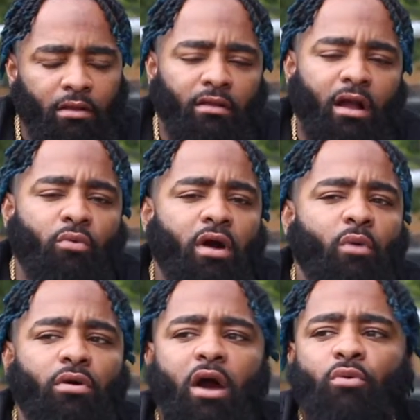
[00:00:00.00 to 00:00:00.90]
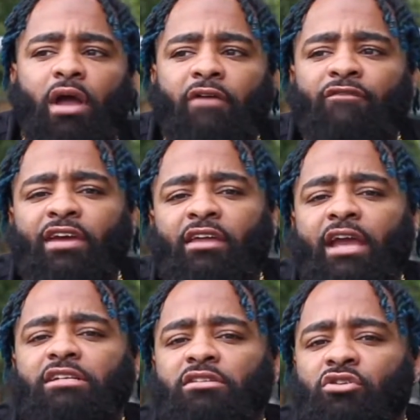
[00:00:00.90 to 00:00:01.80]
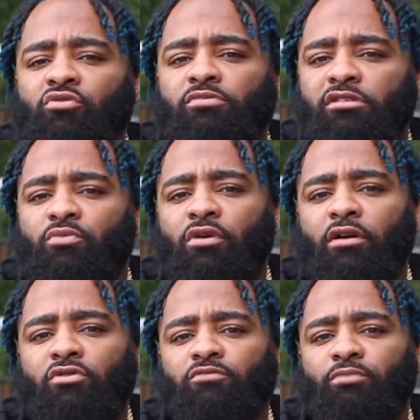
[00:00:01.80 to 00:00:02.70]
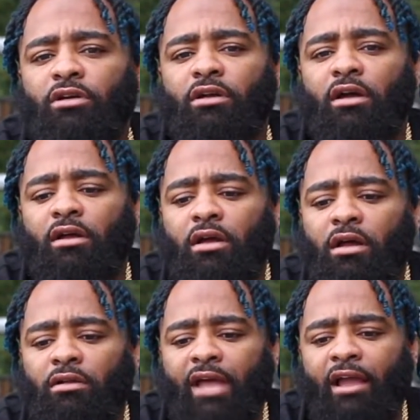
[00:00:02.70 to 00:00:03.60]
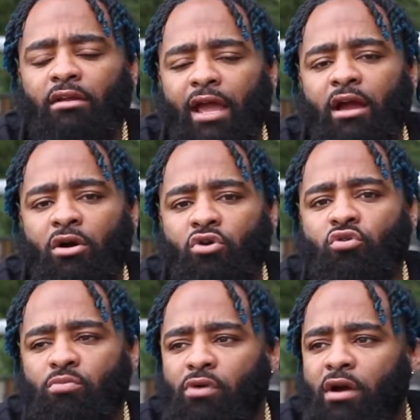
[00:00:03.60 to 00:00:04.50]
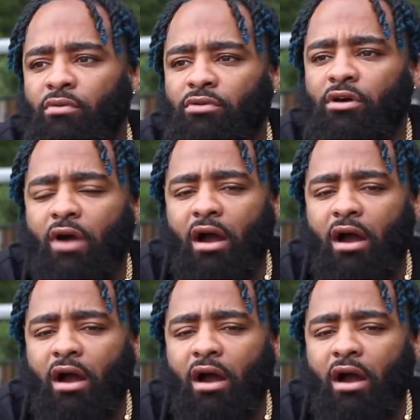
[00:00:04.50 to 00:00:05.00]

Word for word: I would, I, would, have a vacation home somewhere else, but like like home where I, you know I,